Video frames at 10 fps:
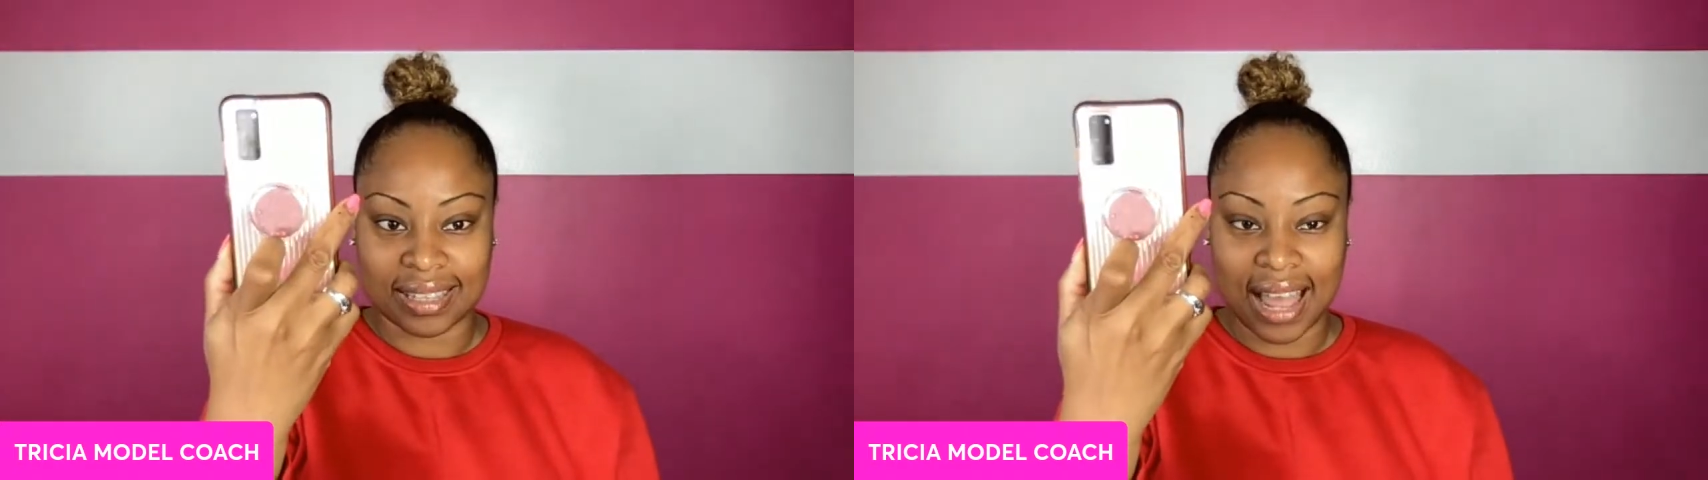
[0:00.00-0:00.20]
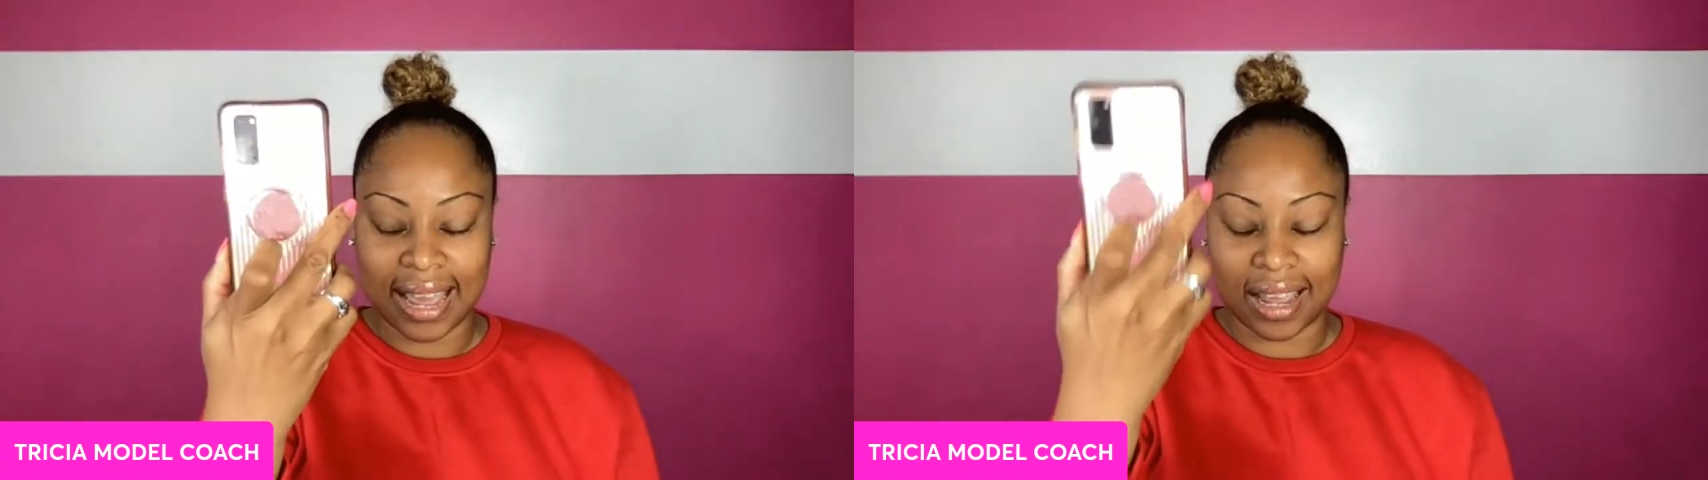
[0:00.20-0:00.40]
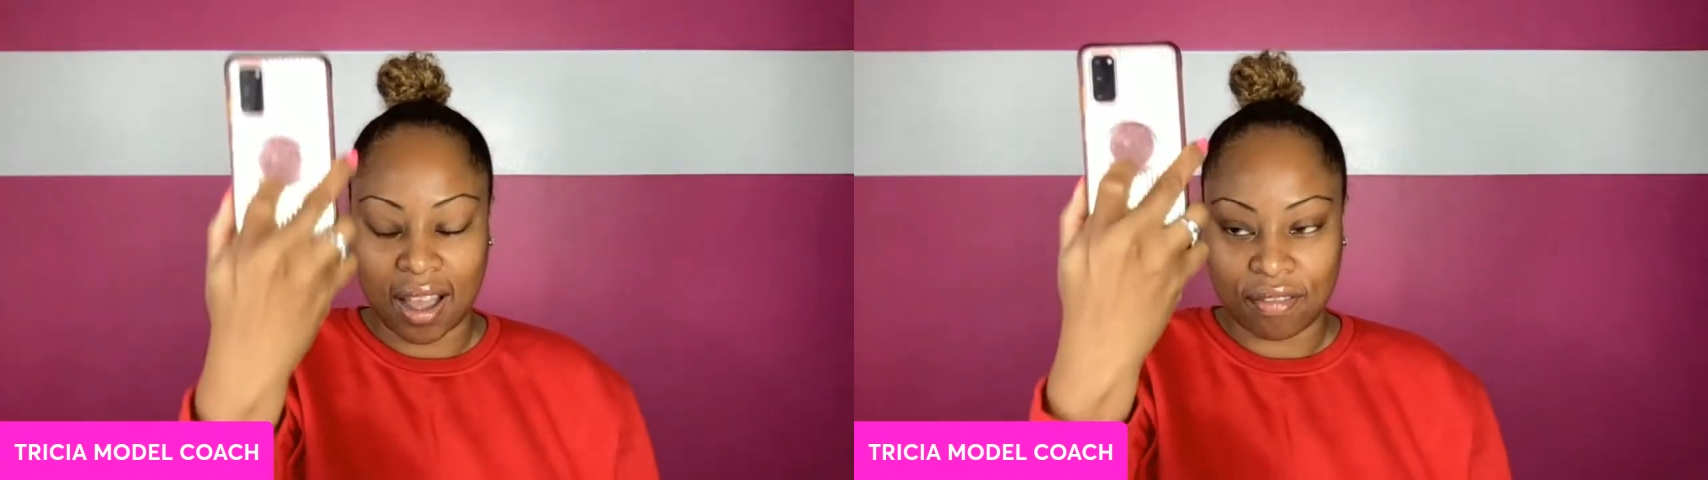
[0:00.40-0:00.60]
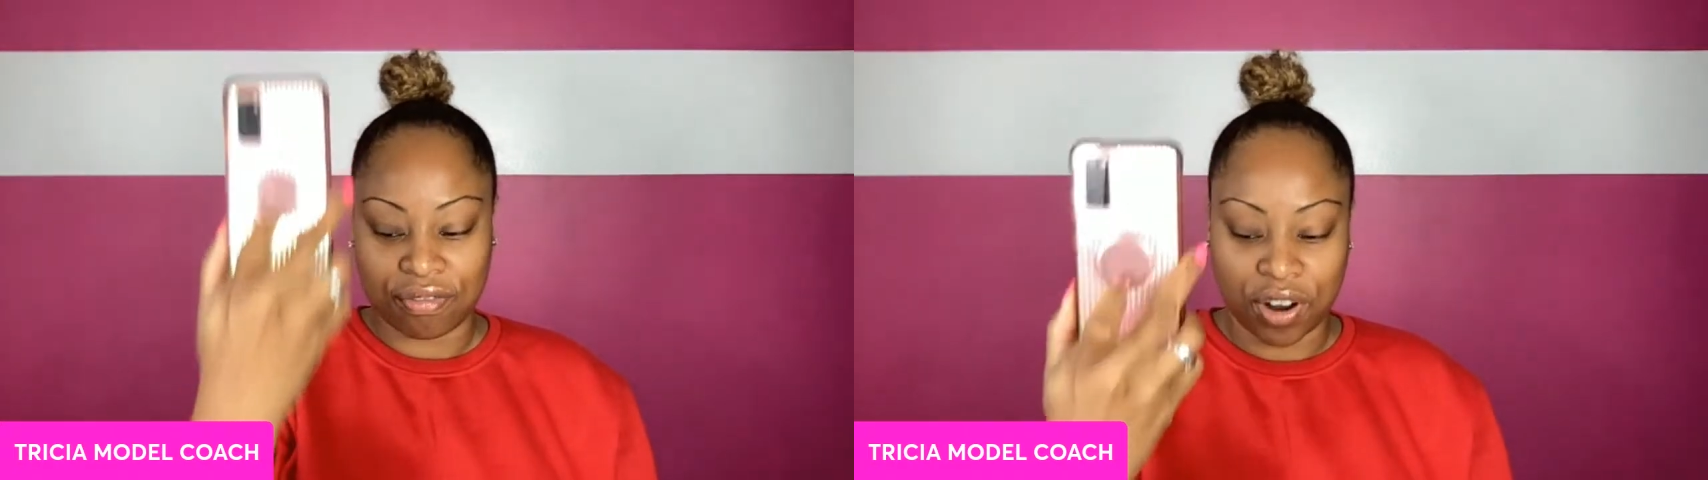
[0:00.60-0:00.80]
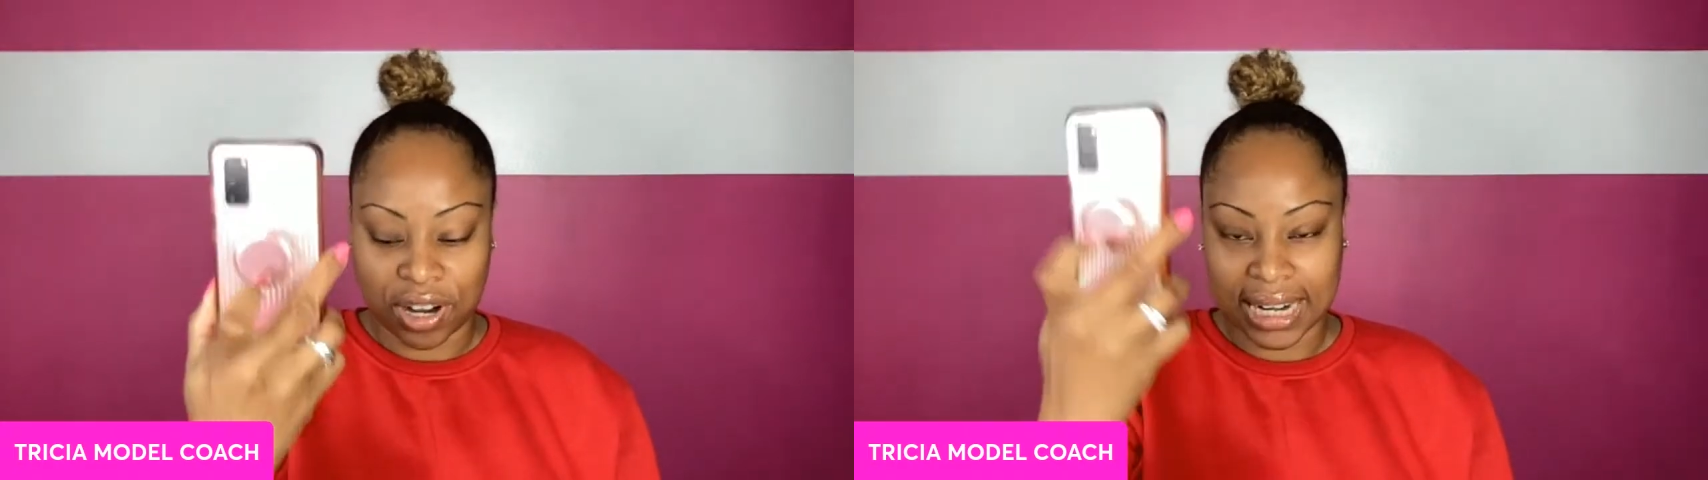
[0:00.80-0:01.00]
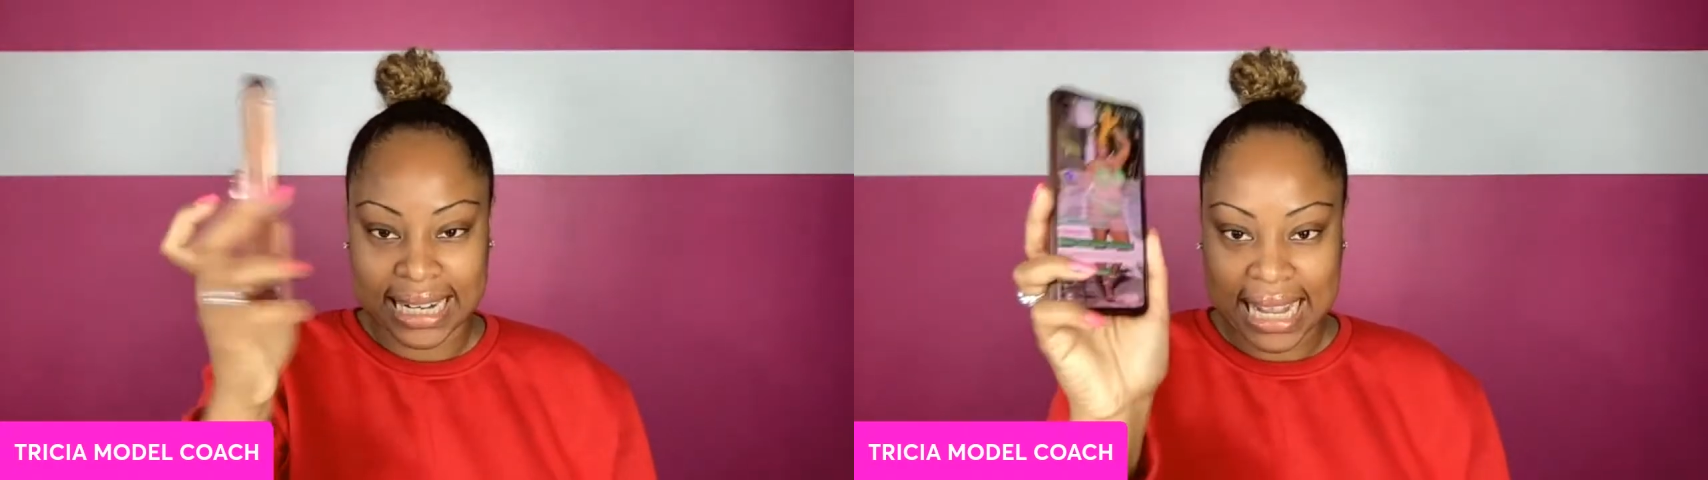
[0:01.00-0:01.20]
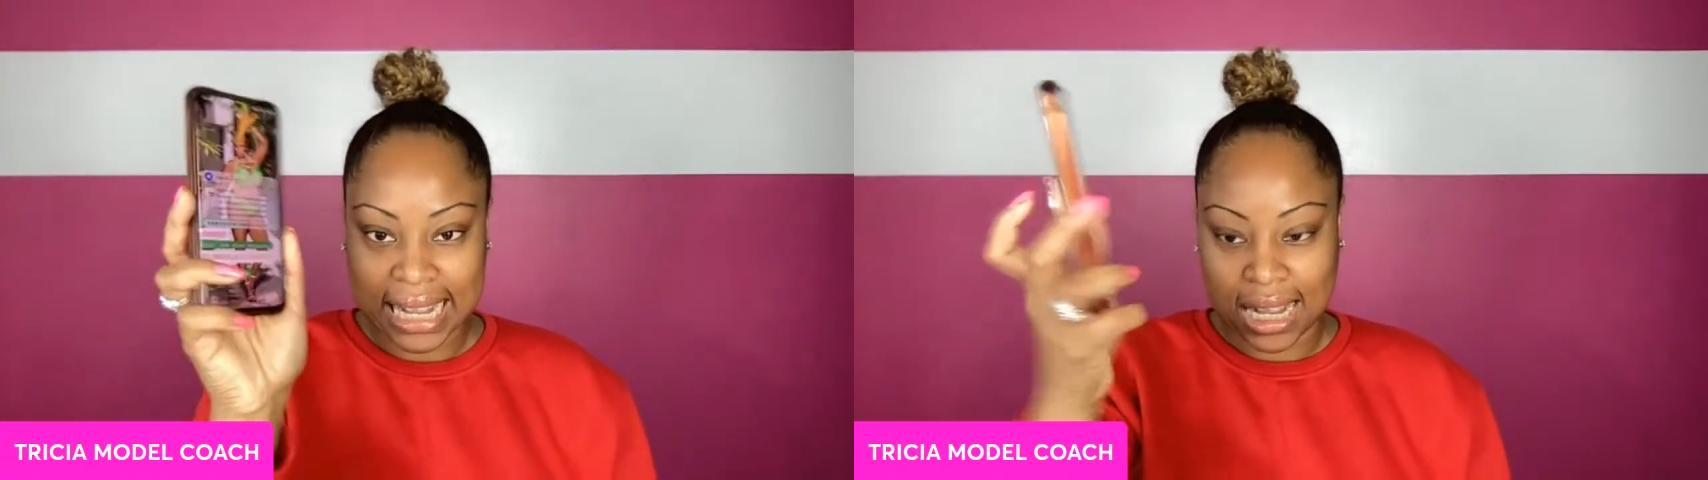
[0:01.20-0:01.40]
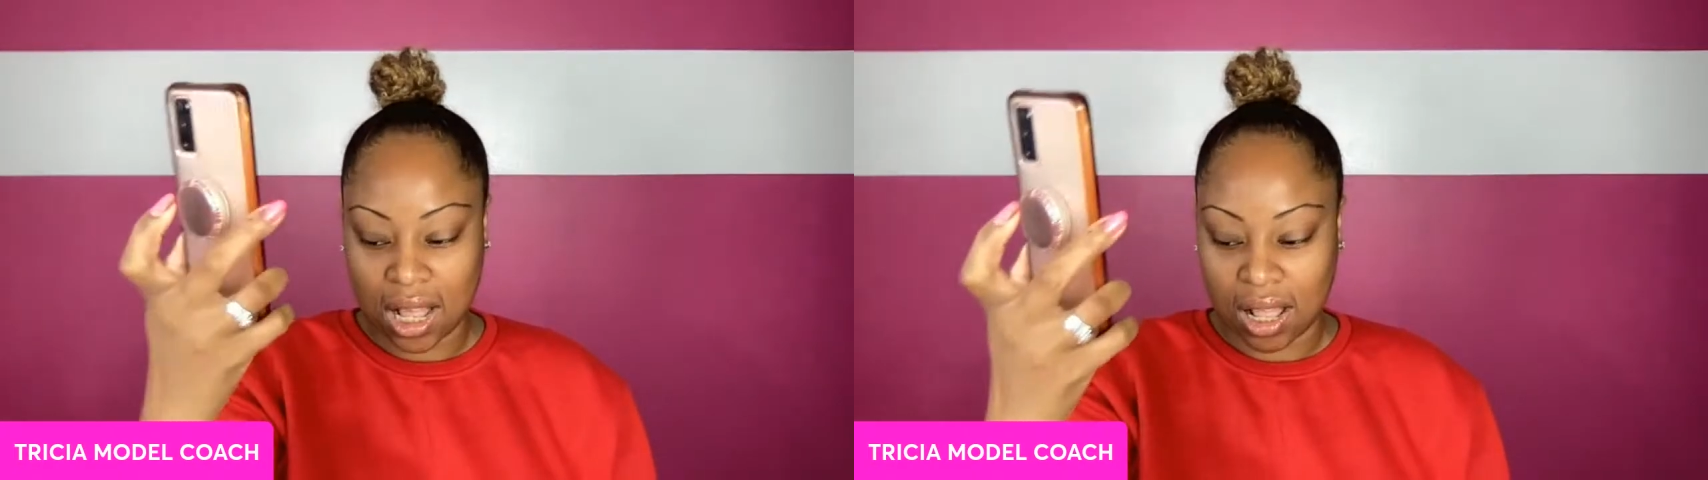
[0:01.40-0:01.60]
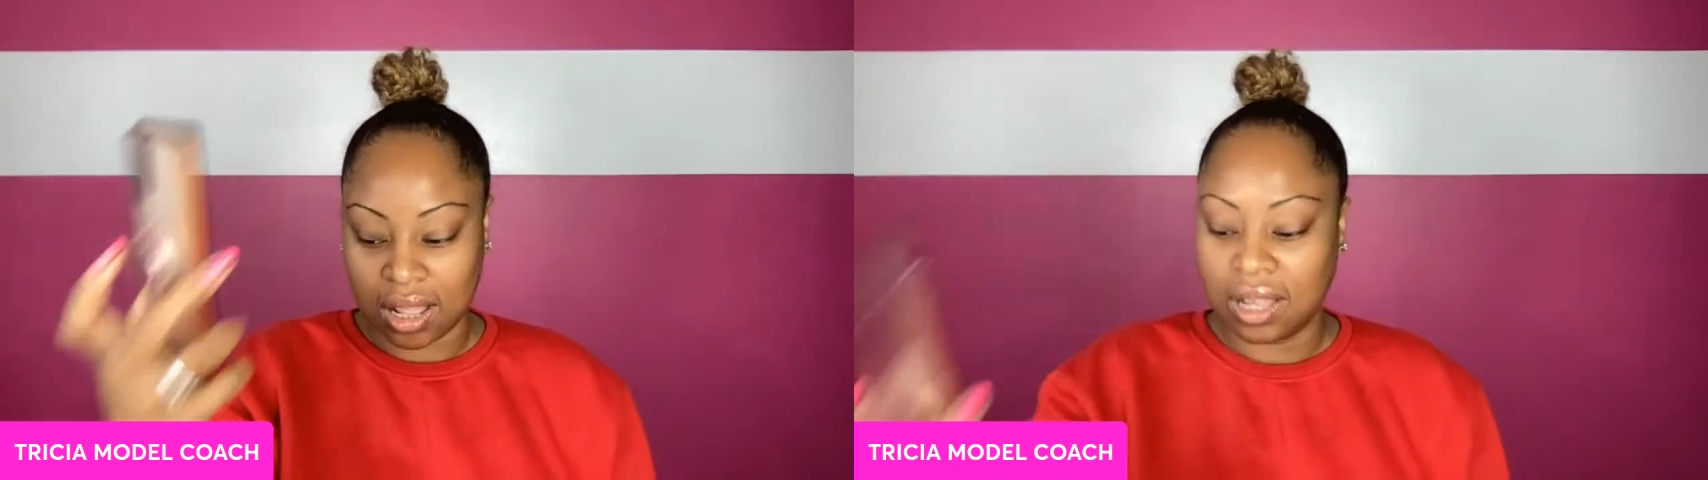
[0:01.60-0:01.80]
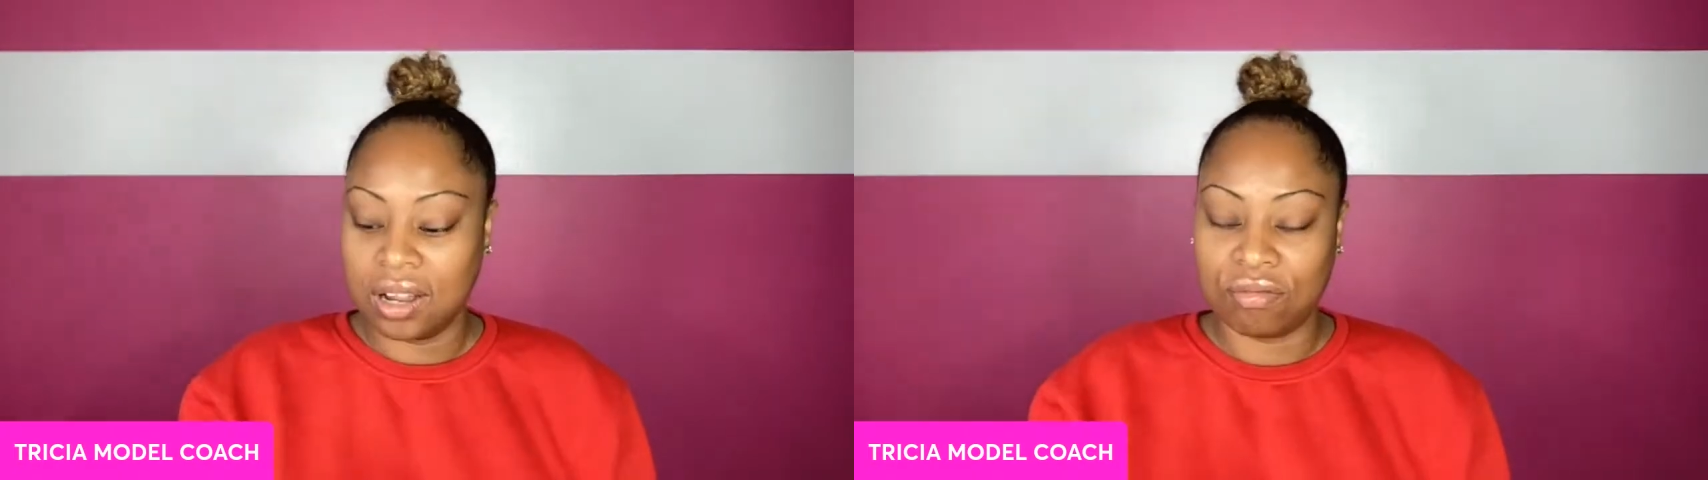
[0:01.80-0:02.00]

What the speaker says: like vertical,